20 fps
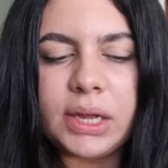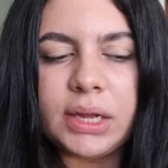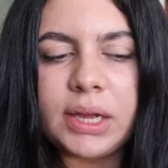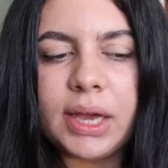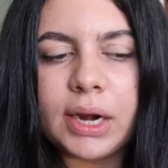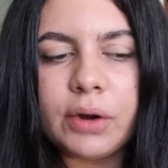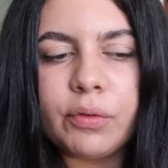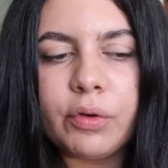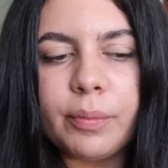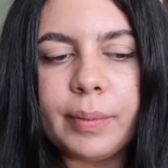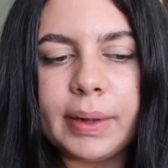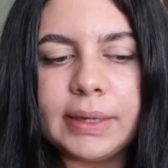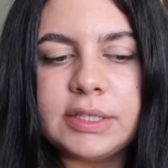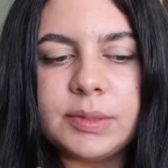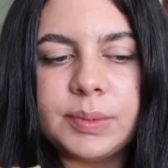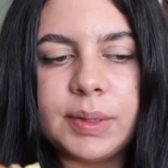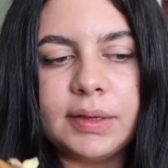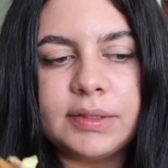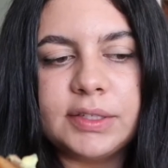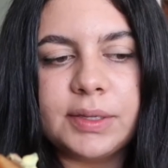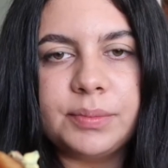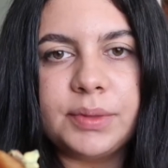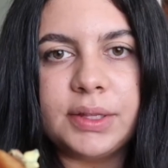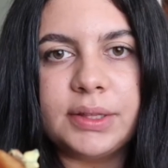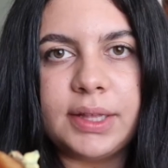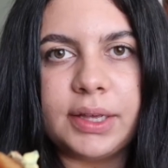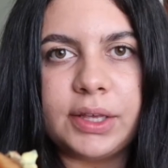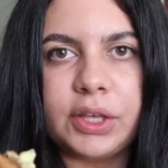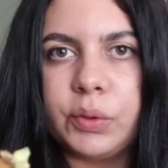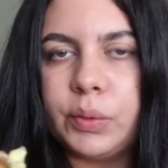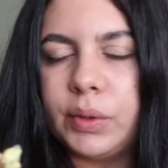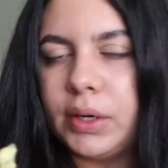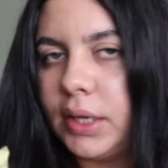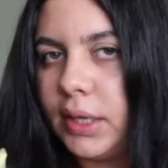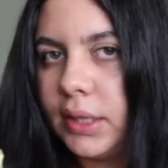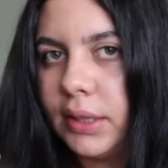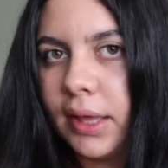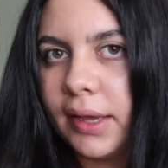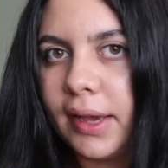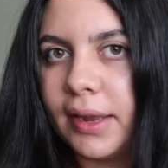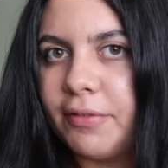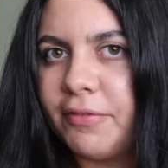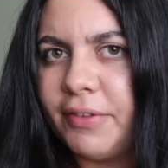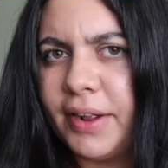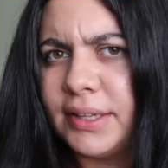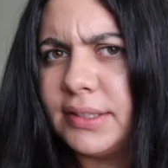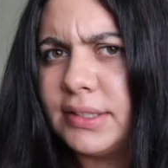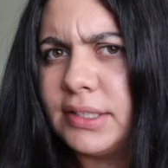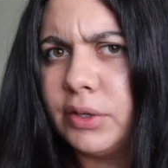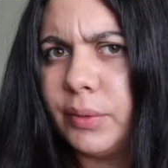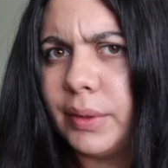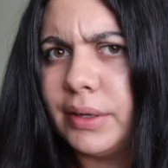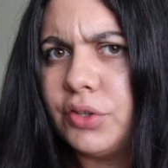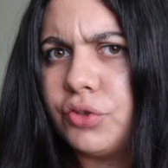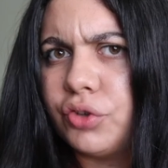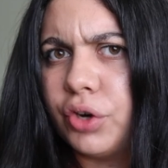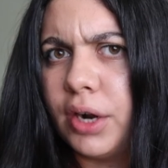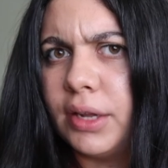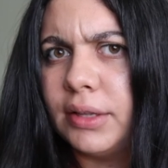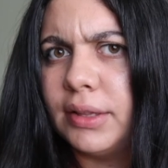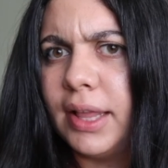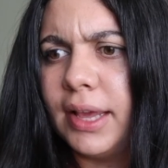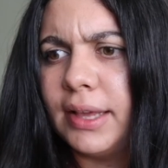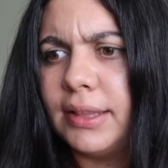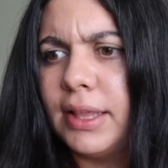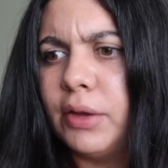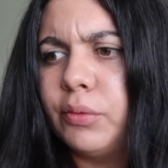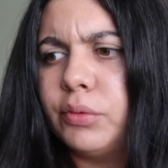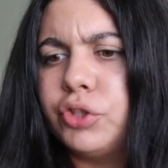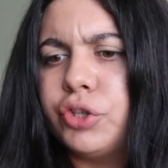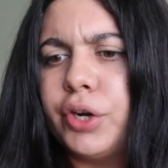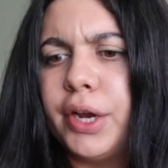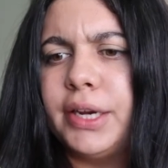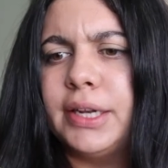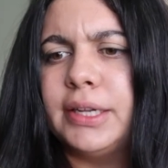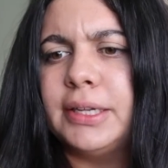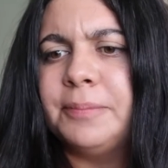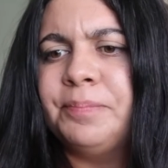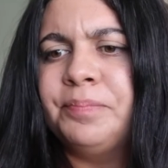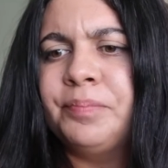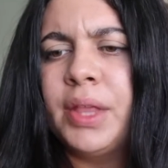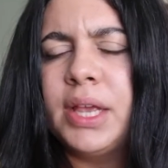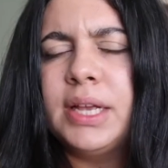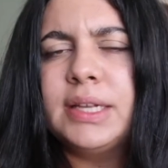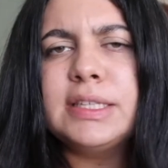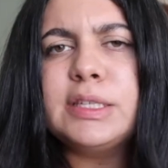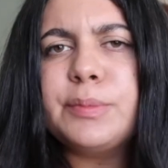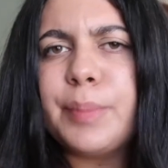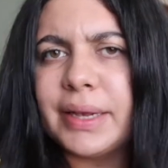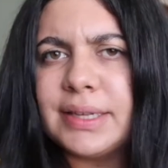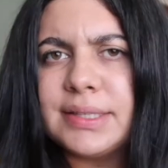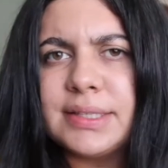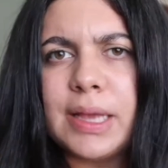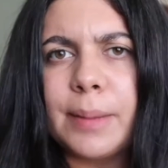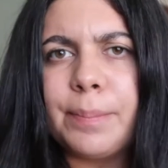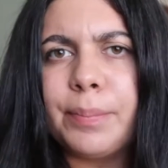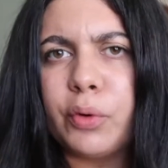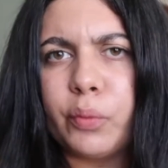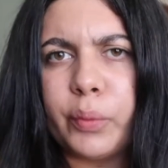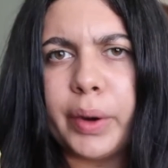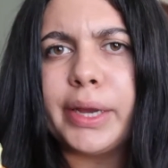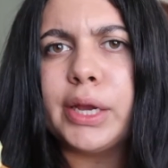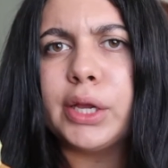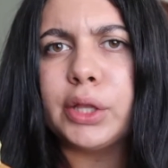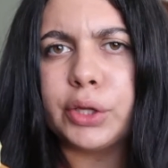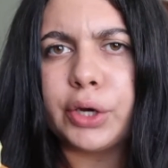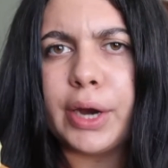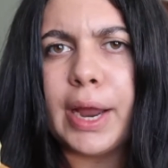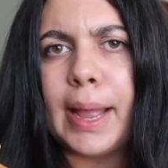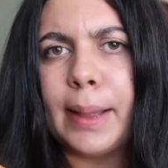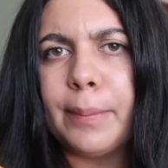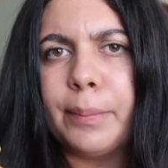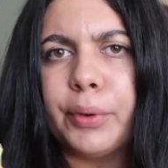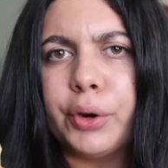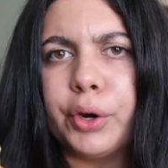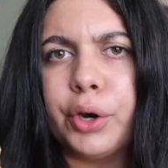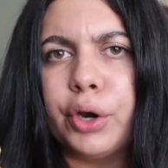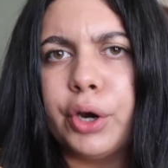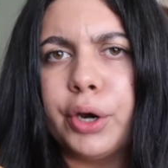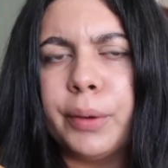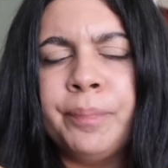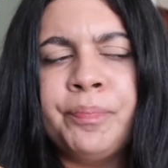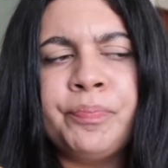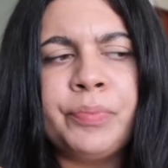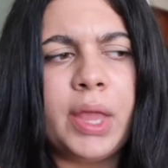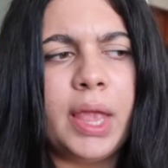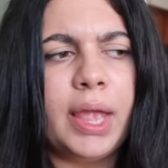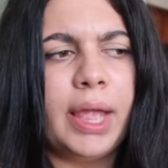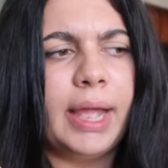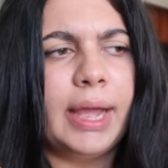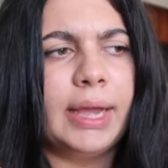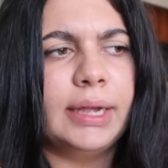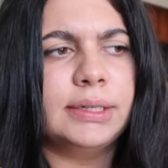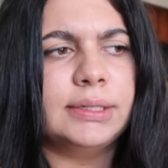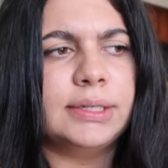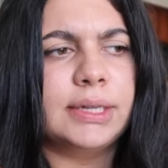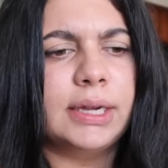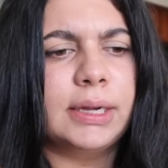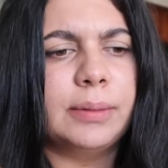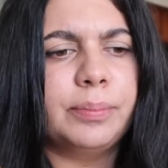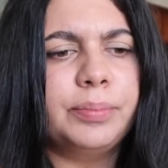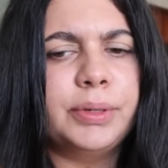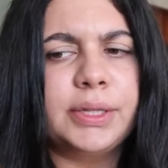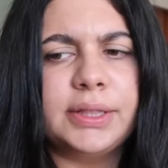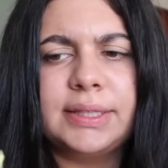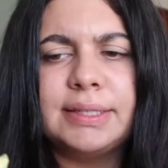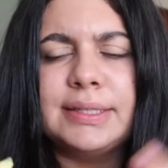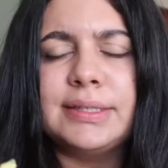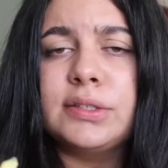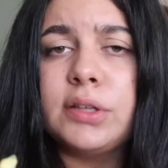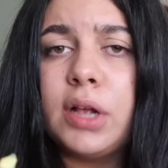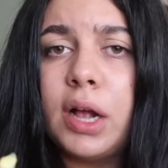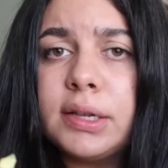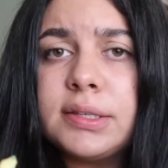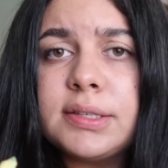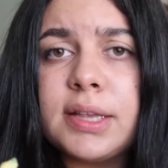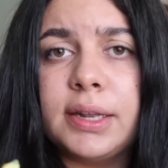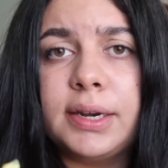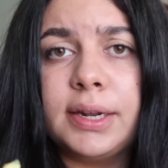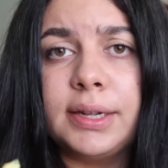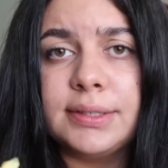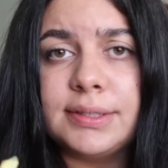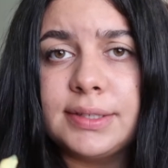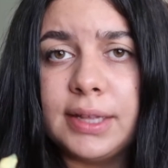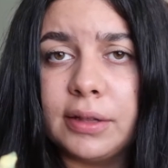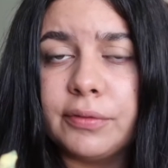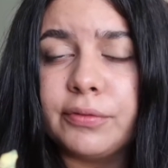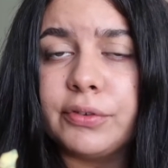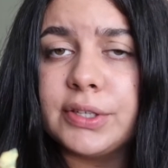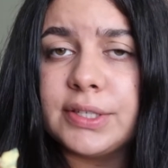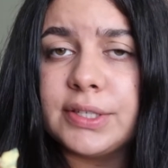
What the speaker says: It kind of reminds me of something that you would eat like at a fancy restaurant, like they would try to spice up a regular hamburger and put this sauce on it, sell it for